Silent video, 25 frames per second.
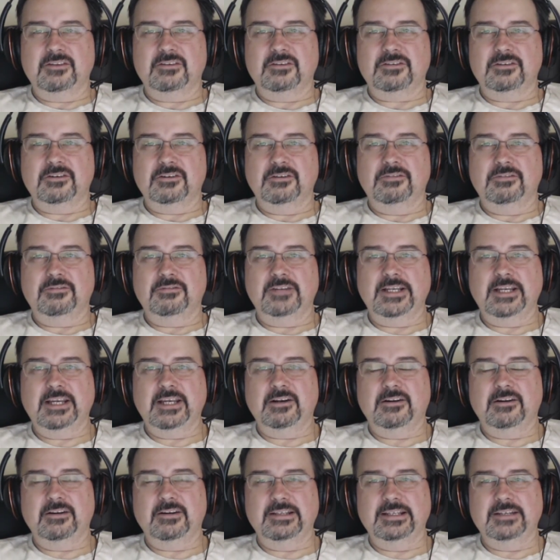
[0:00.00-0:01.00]
through
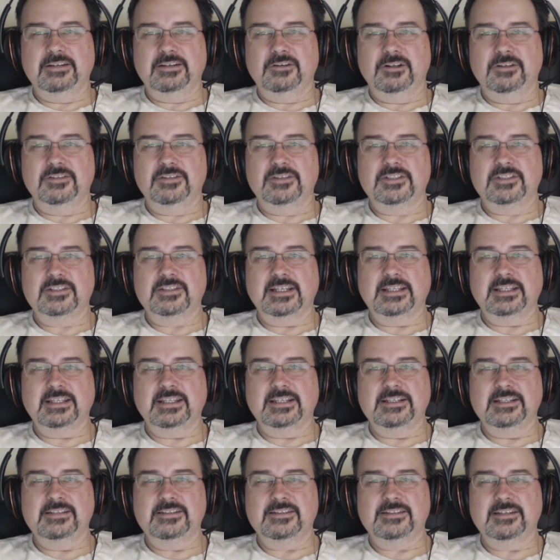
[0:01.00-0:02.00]
Flickr, and then all of a sudden
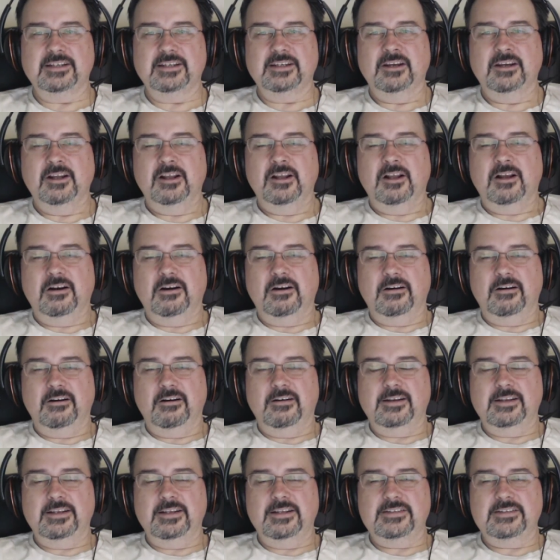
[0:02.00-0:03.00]
they said,
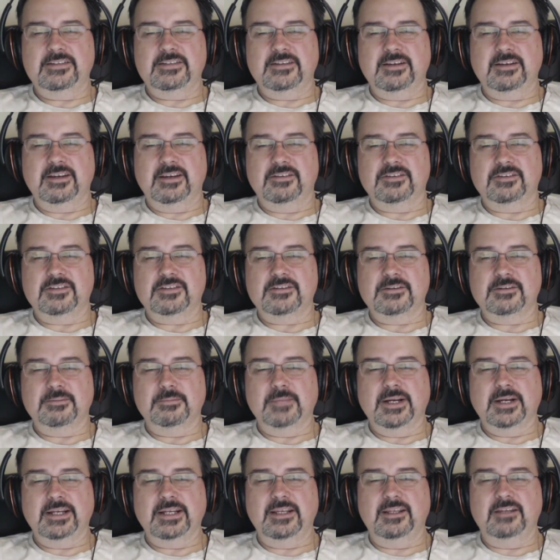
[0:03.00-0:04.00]
unless you give us some
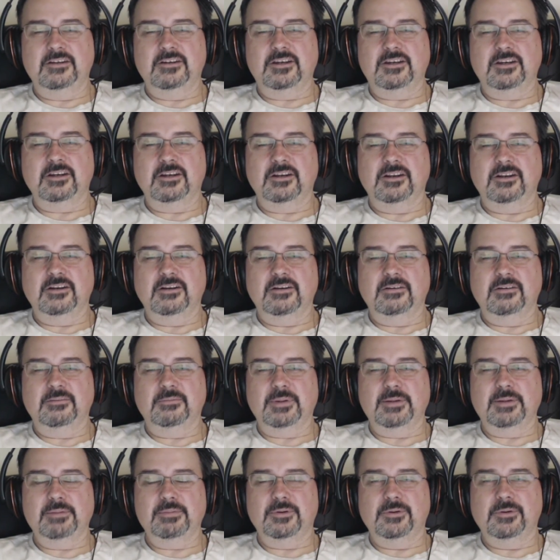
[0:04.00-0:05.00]
money,
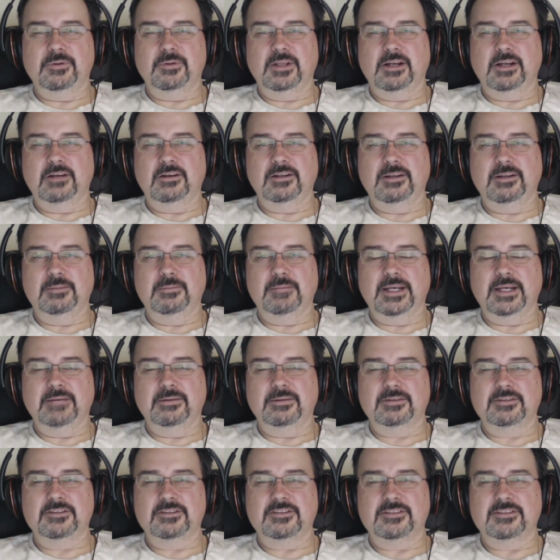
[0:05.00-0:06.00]
people will only be
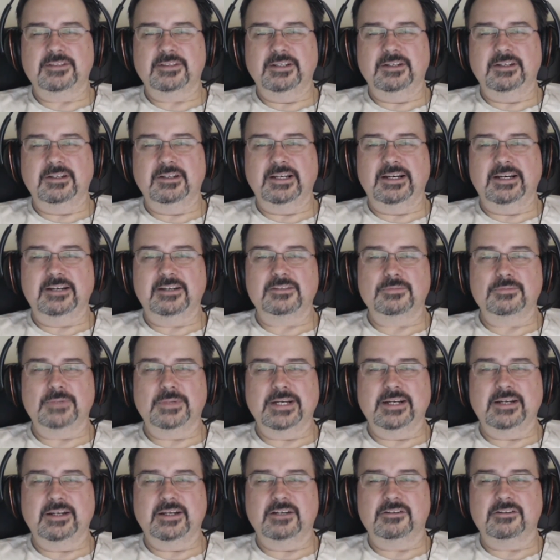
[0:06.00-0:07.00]
able to see your last
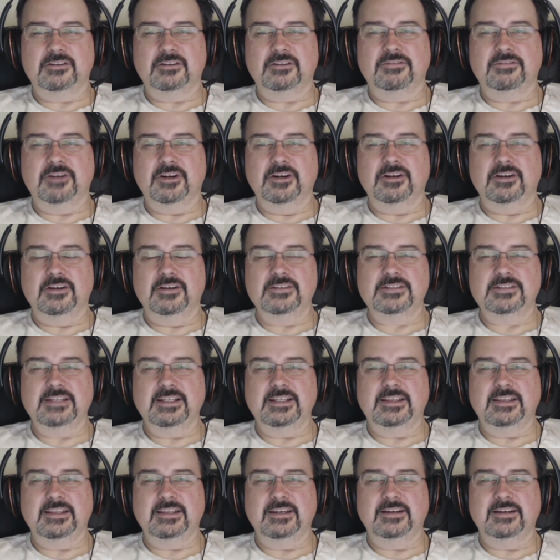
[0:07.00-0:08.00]
100 photos.
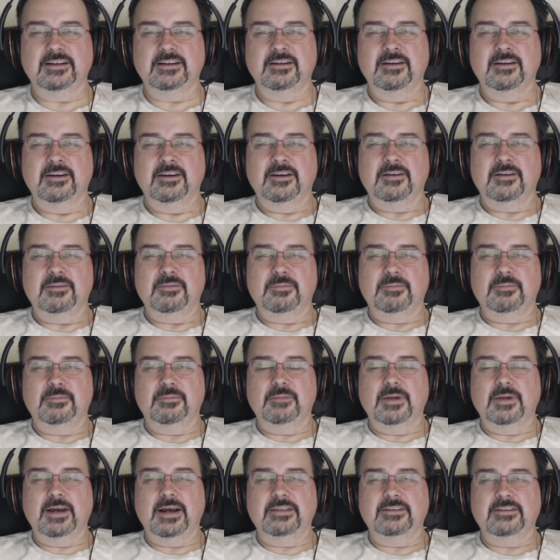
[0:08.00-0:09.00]
Anything
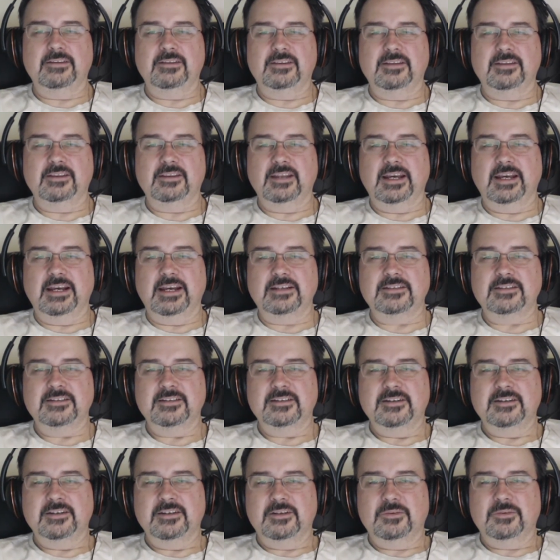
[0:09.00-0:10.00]
other than that,
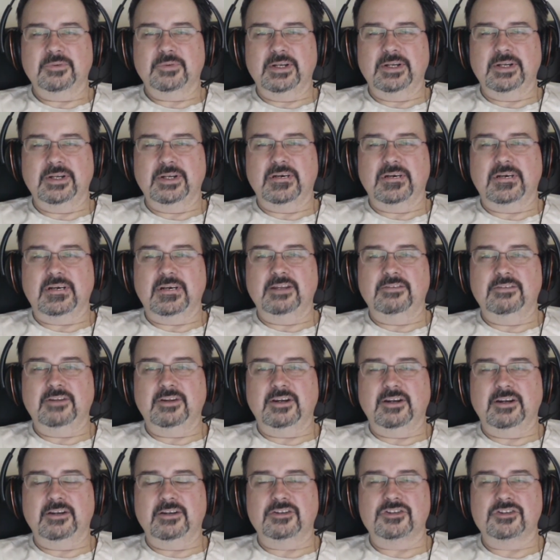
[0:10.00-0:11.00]
we're not even
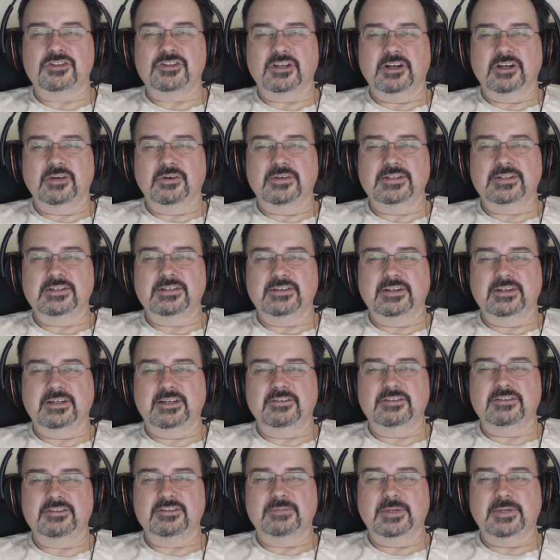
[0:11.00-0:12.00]
going to show until you
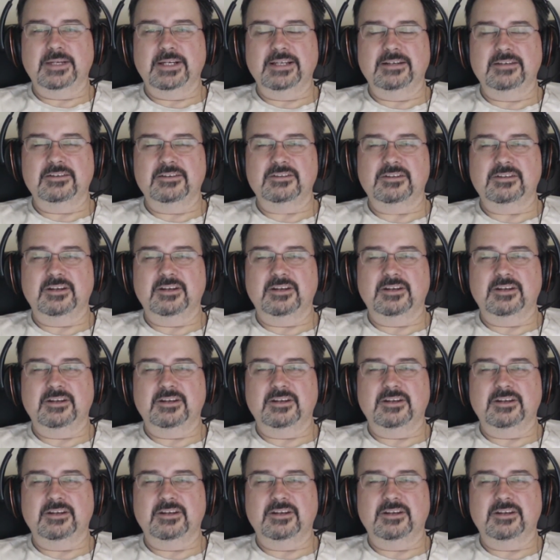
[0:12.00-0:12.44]
give us money. I was